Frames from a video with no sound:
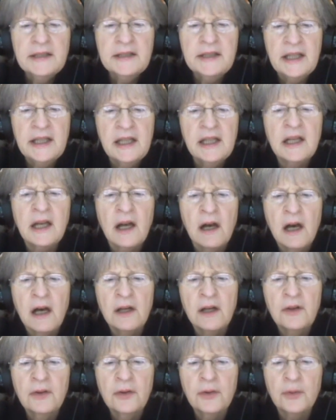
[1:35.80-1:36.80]
seek
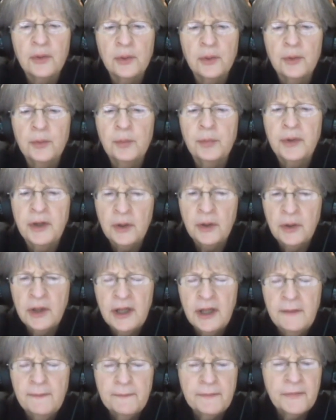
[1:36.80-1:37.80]
God through
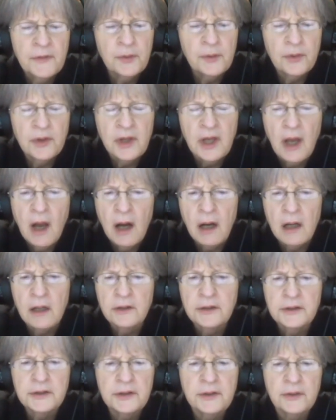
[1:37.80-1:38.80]
beauty, through the
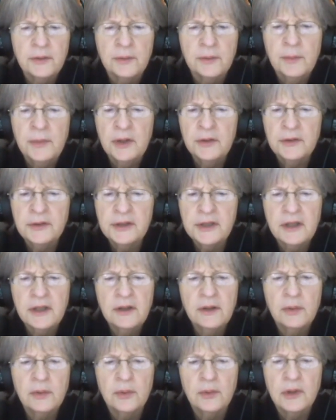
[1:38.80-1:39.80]
arts, through music,
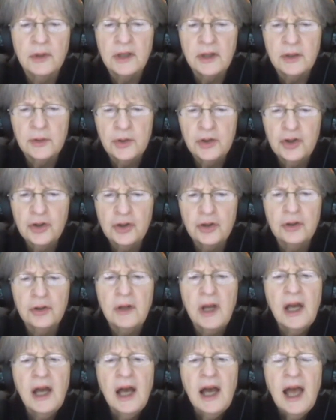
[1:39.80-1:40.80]
through literature.
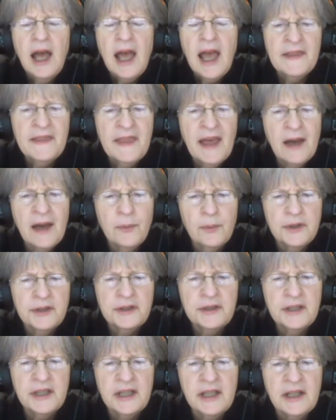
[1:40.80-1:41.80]
And that
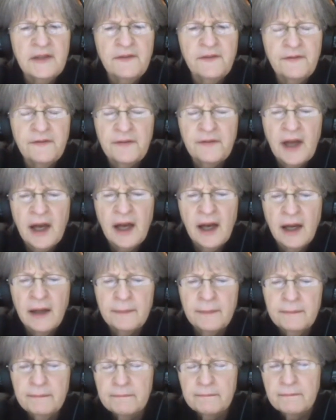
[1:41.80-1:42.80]
was the
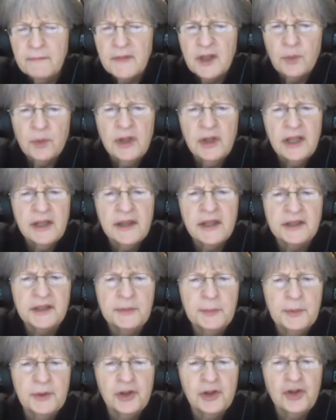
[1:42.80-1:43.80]
really the
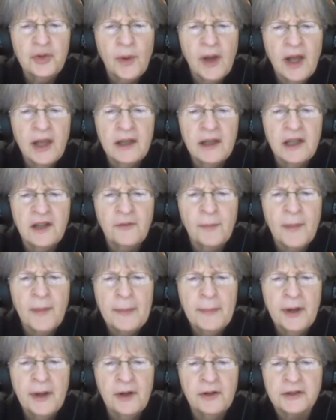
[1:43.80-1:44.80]
spirituality of
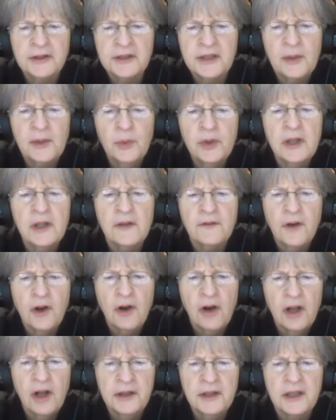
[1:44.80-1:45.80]
my parents. They wouldn't have
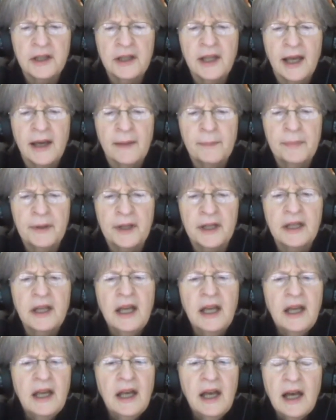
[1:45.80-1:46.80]
called it that, but
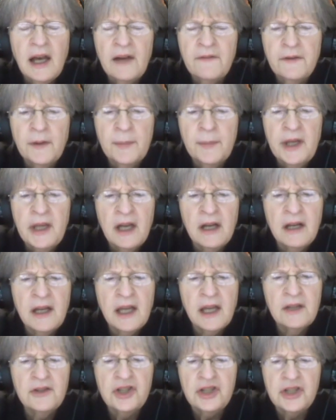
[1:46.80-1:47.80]
from a
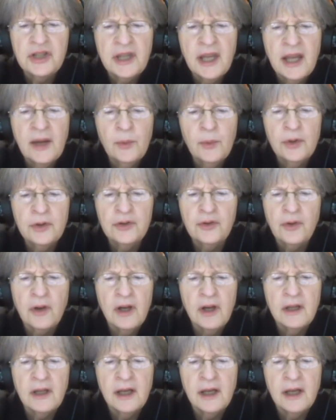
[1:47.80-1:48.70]
young age, they were